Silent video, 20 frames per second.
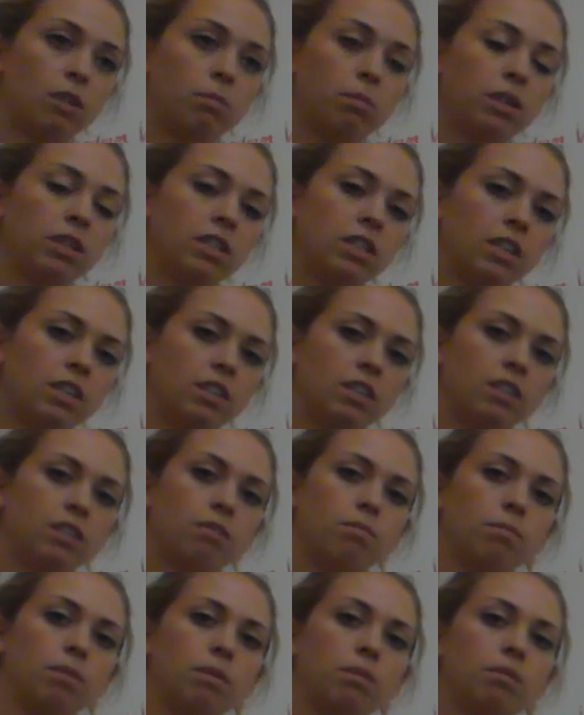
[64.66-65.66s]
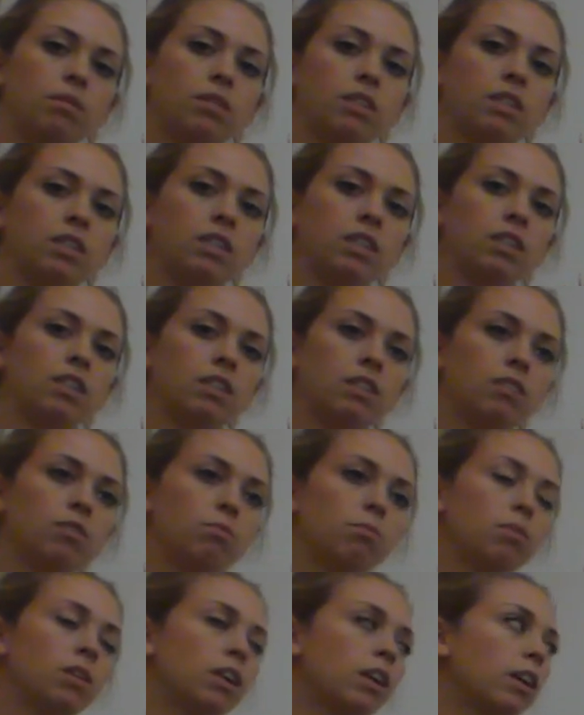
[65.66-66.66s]
in their blood cells to be resistant
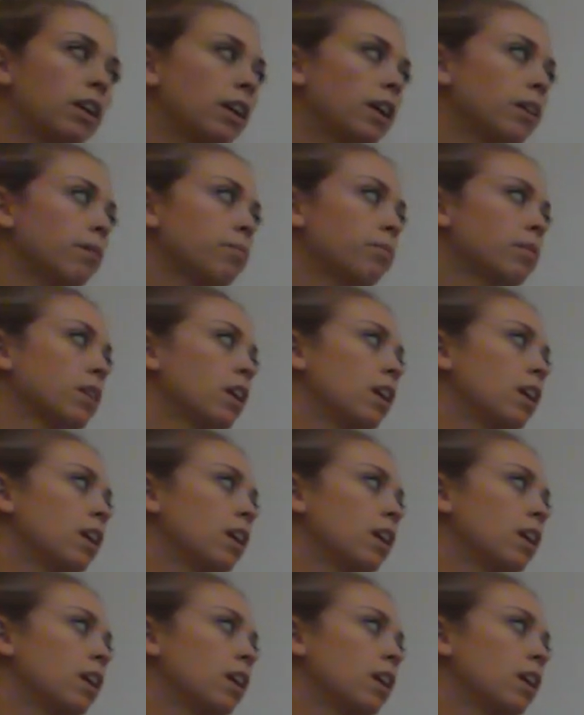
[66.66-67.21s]
to malaria.